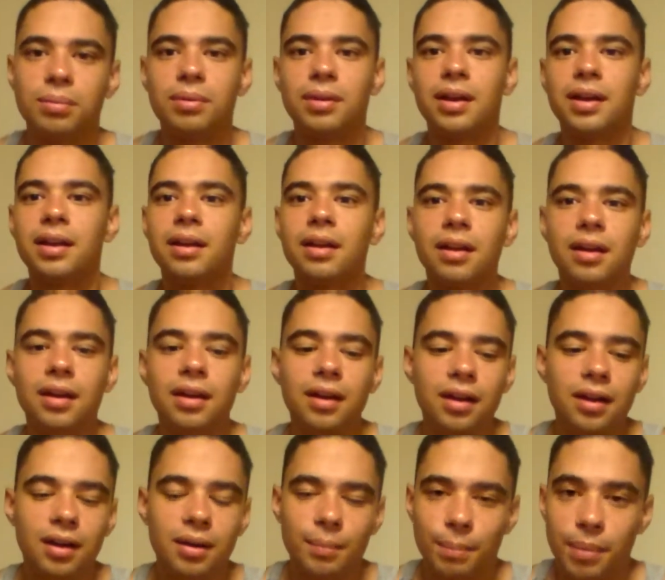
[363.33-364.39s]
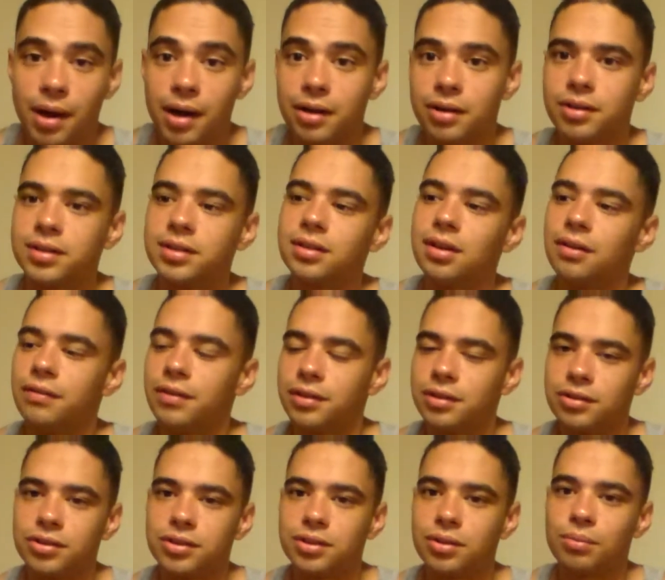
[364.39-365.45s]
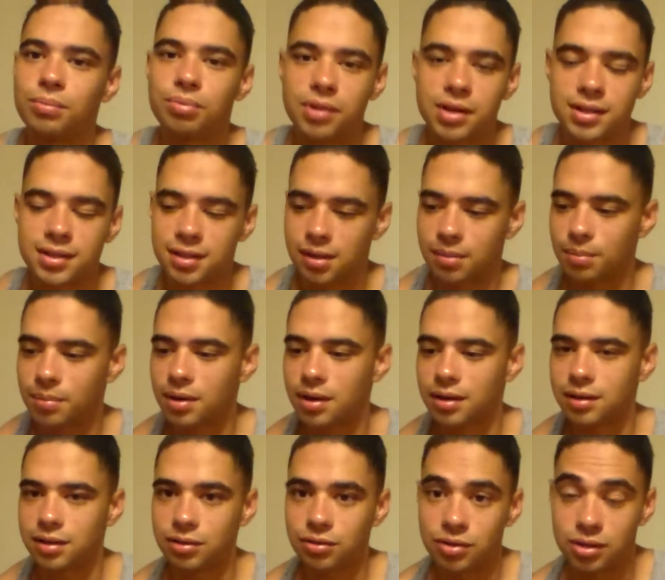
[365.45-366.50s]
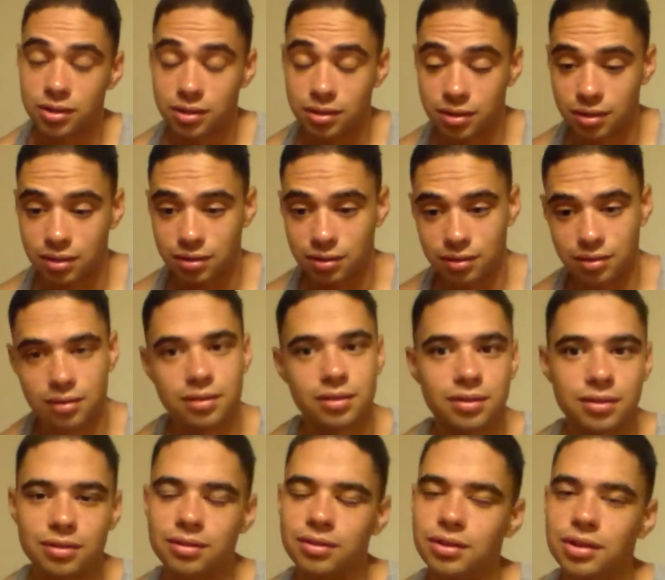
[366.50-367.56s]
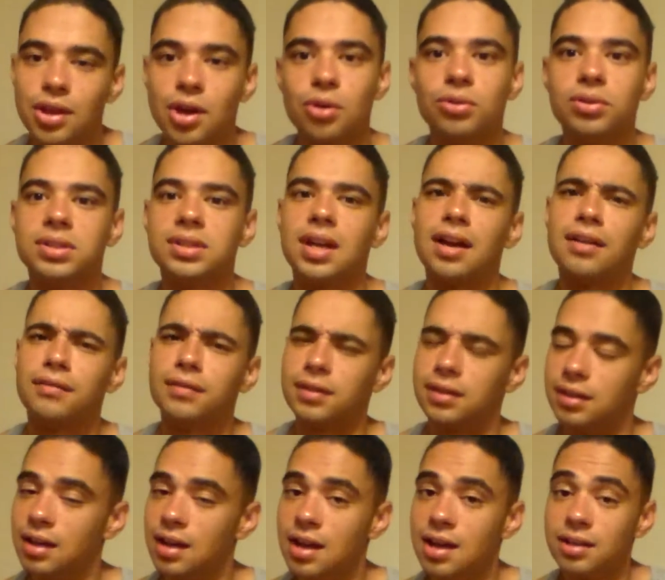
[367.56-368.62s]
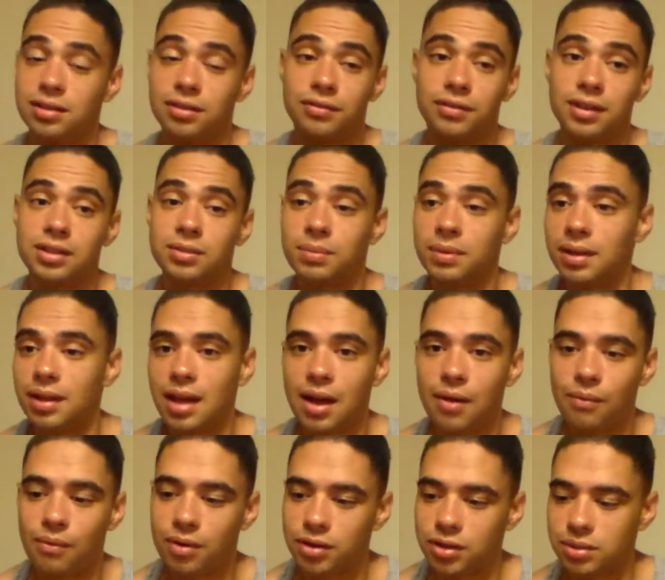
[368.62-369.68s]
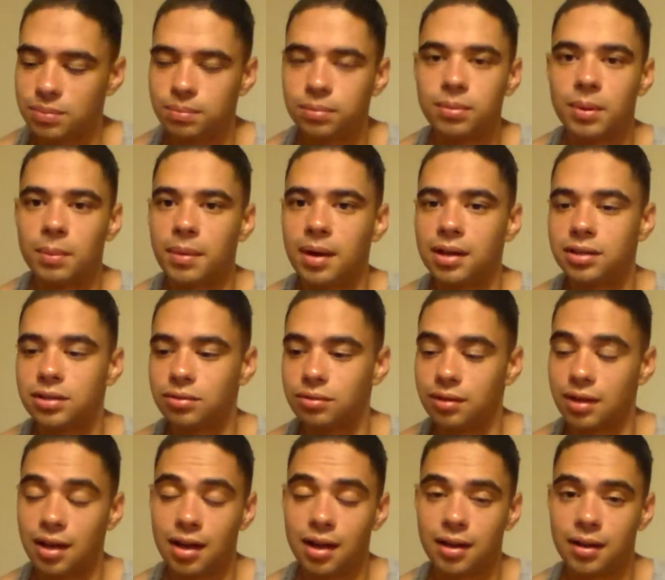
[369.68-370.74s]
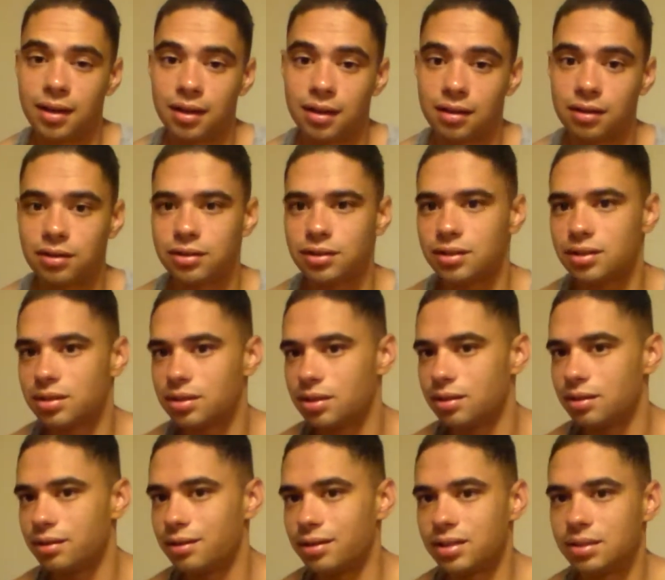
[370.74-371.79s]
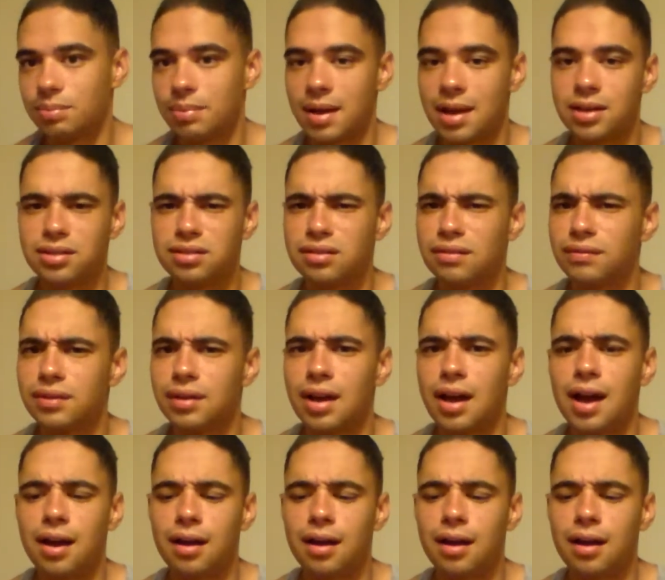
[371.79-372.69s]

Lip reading: the planet by yourself. Like, there's no pressing a button. You just nose dive in. So for that, to me, that one just blew my mind through that, and just the expansion of